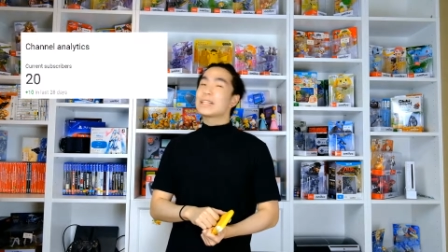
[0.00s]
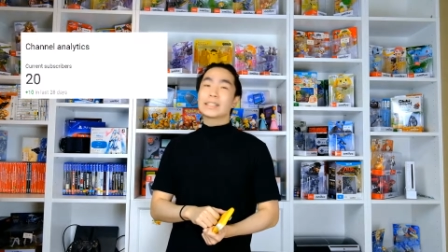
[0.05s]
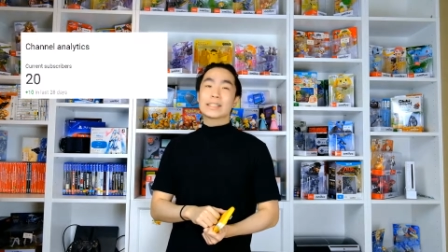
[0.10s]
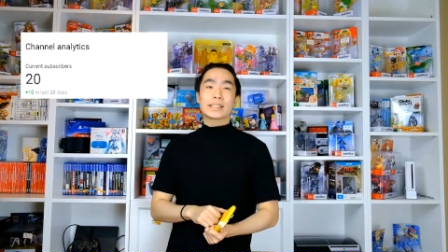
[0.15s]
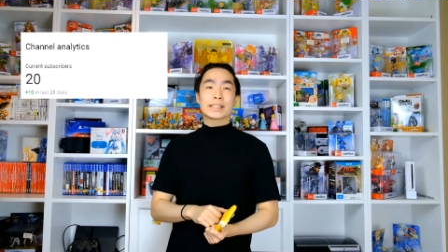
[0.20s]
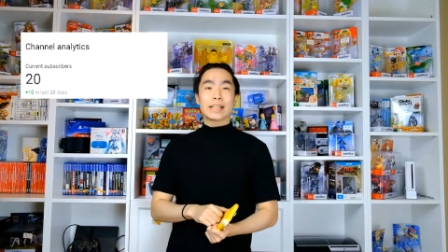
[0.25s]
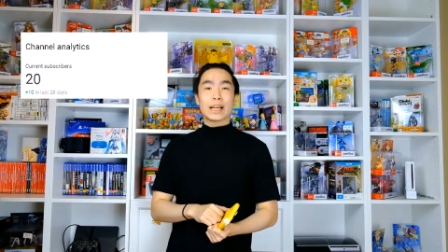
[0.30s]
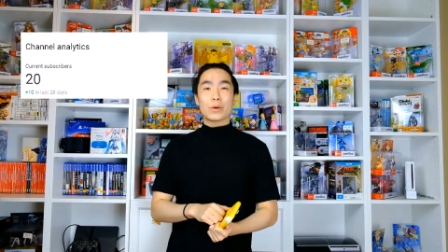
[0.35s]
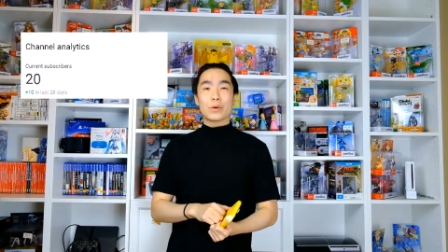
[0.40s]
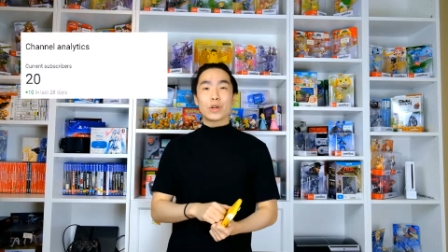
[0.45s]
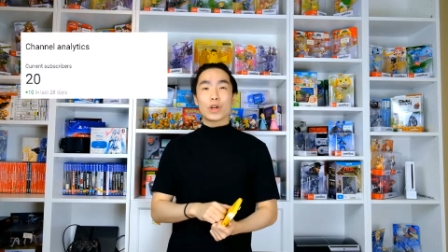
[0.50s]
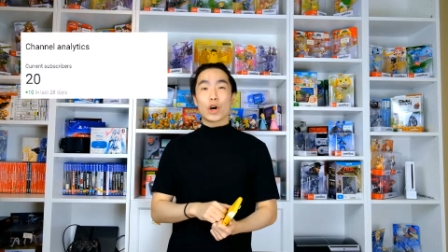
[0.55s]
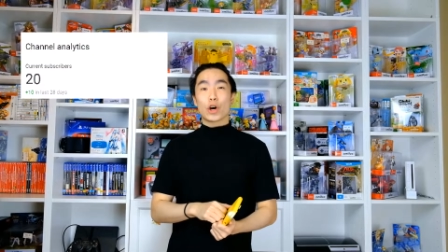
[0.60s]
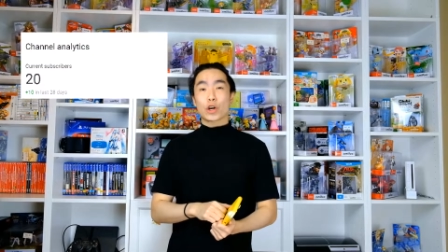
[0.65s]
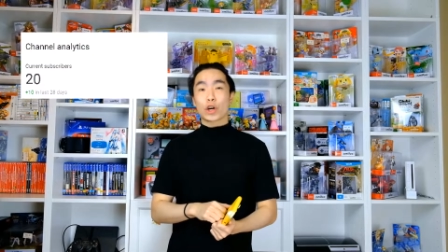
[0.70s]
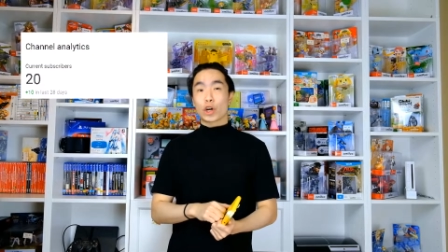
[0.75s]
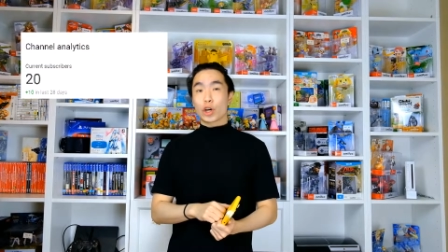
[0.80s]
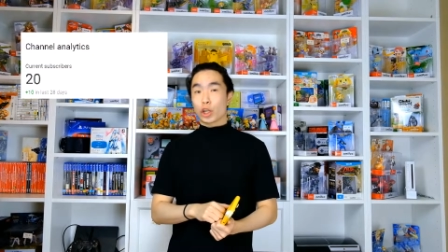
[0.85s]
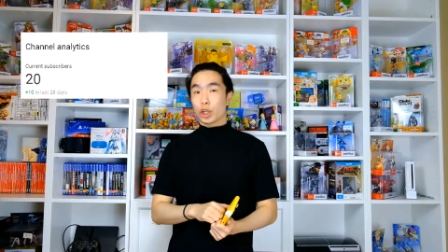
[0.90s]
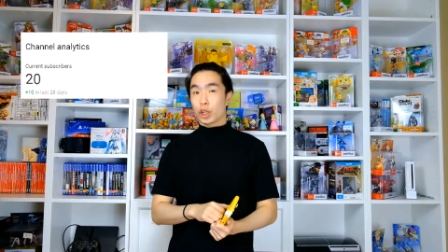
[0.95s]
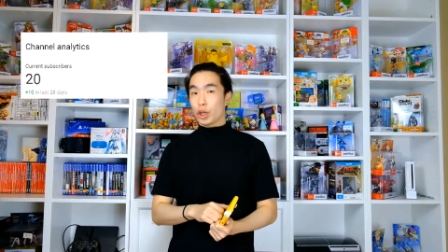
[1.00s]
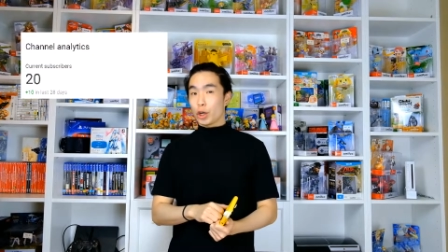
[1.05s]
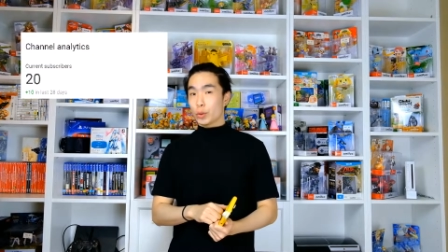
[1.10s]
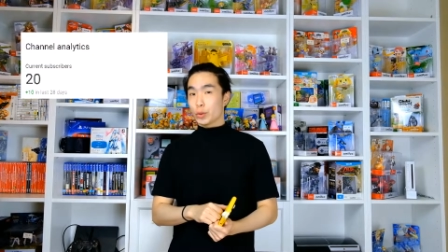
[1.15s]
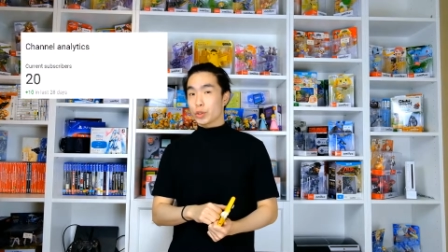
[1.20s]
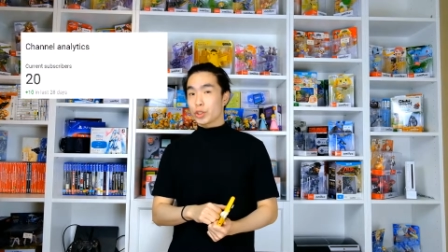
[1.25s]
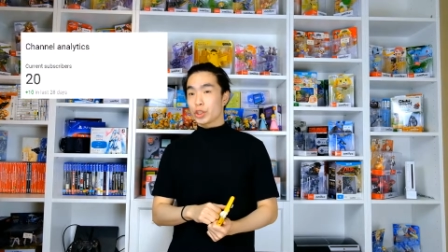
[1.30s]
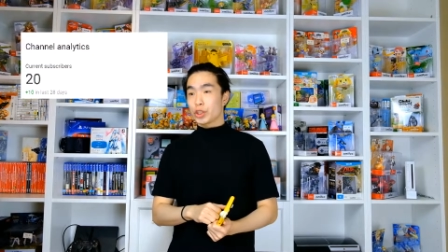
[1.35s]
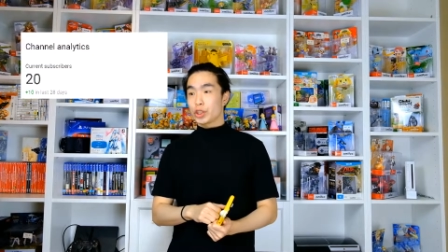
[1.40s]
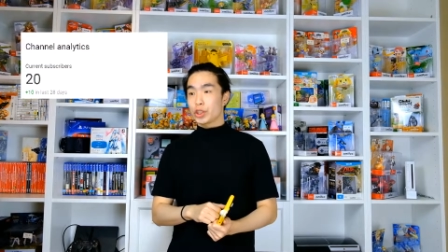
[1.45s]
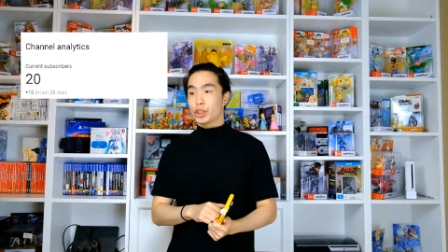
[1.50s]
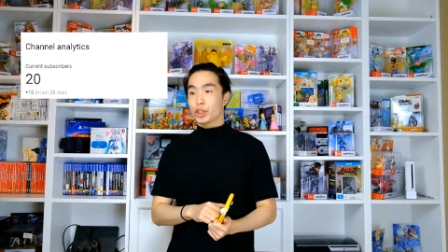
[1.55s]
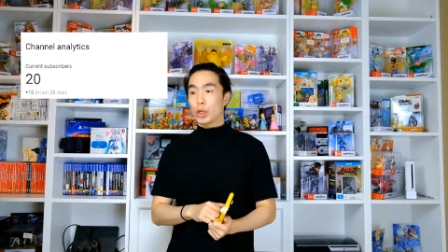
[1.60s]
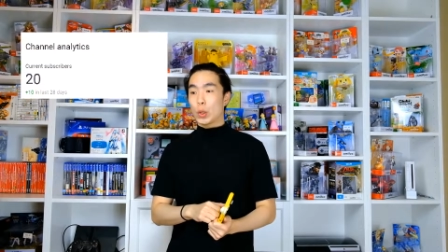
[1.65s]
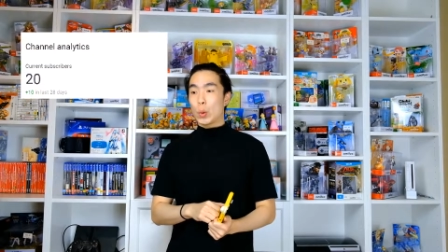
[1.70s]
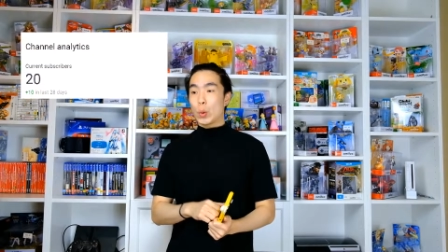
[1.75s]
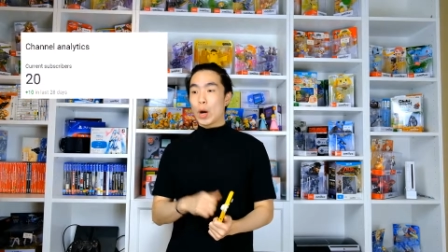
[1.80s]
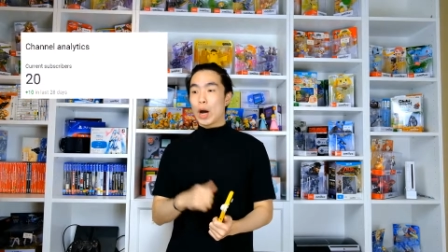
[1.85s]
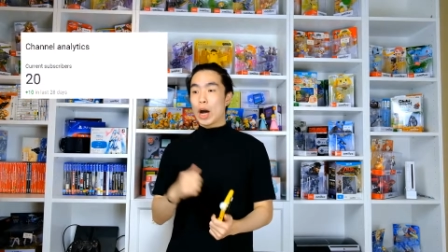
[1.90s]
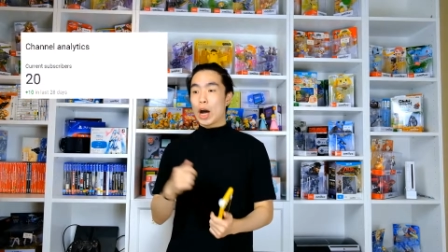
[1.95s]
let's just say we're not close.
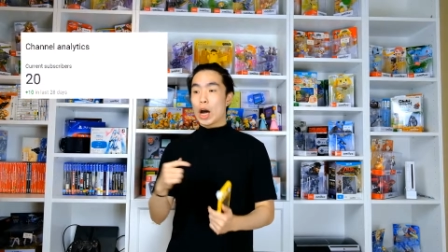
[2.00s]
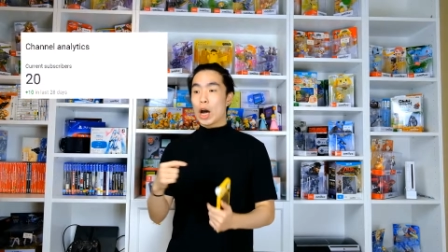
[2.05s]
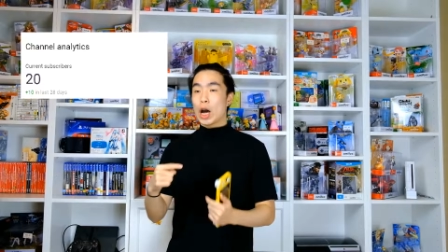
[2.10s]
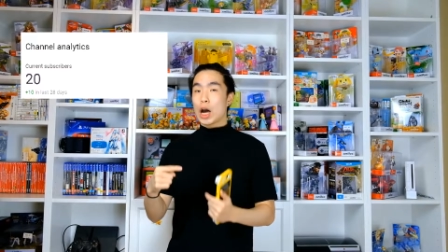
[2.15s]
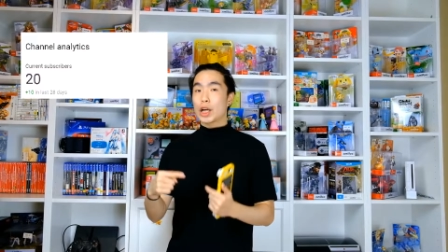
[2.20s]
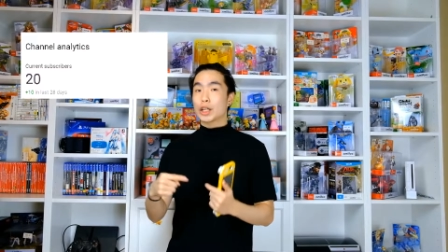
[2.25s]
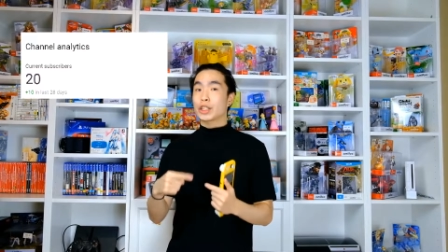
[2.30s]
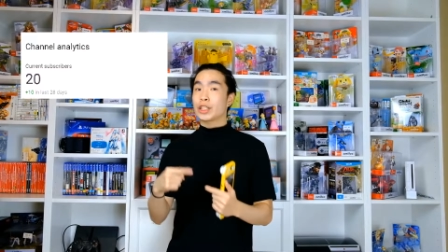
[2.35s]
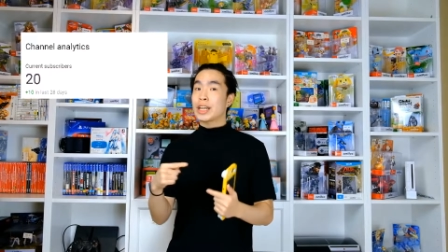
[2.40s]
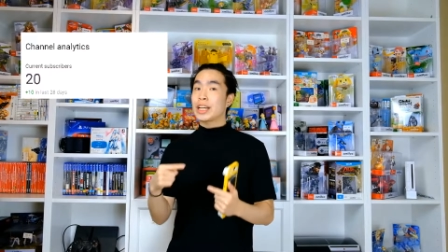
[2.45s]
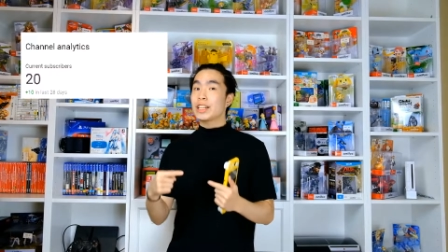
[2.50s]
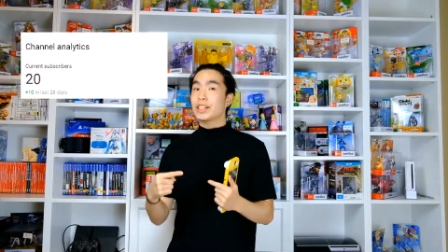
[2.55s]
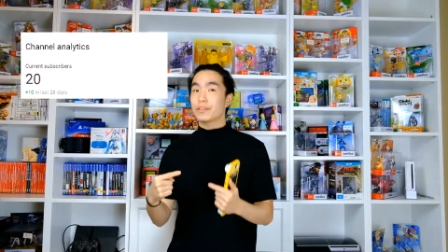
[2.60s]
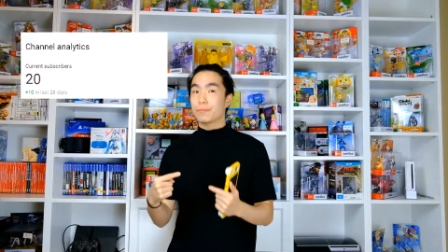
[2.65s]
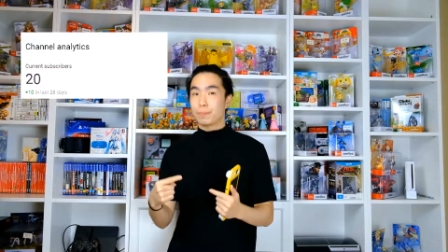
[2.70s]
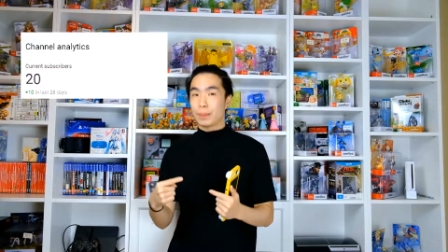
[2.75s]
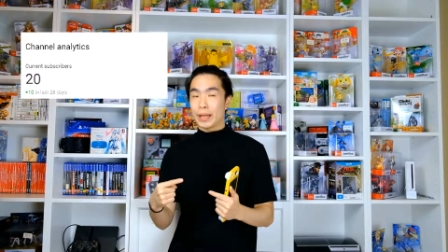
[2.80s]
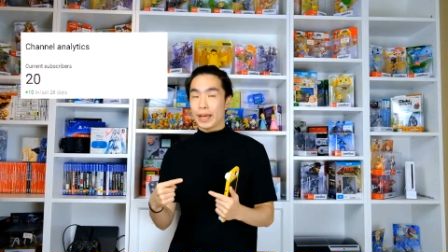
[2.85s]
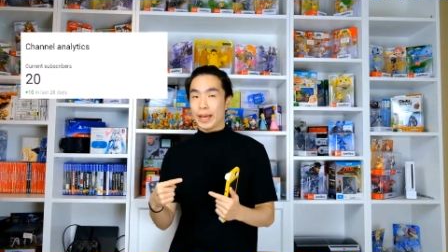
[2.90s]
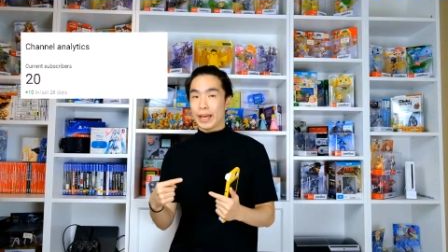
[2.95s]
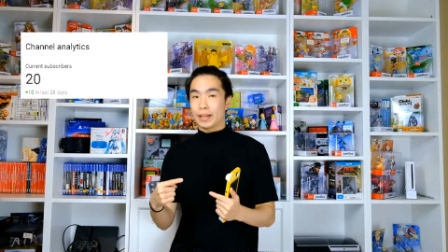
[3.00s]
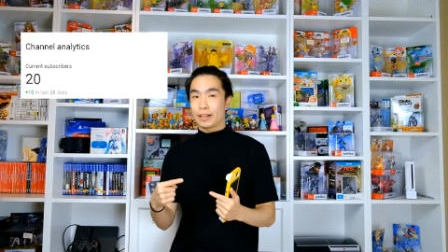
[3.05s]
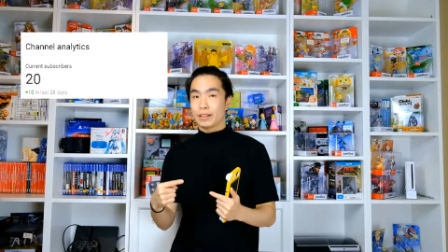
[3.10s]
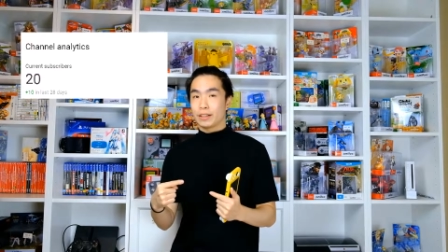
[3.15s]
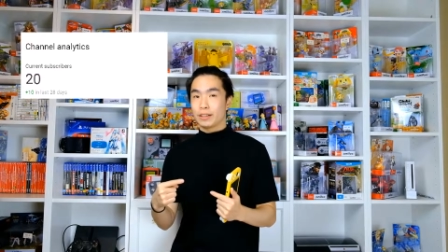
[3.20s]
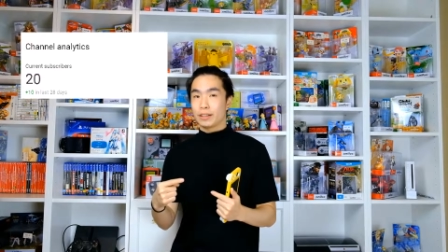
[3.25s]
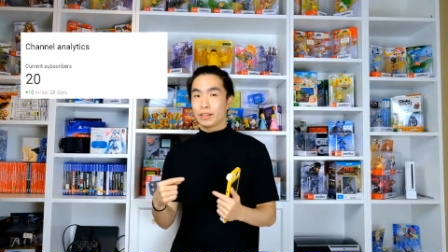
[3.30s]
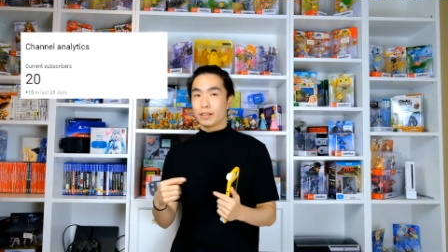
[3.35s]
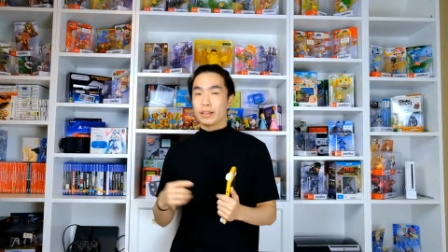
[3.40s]
So, uh, change of plan,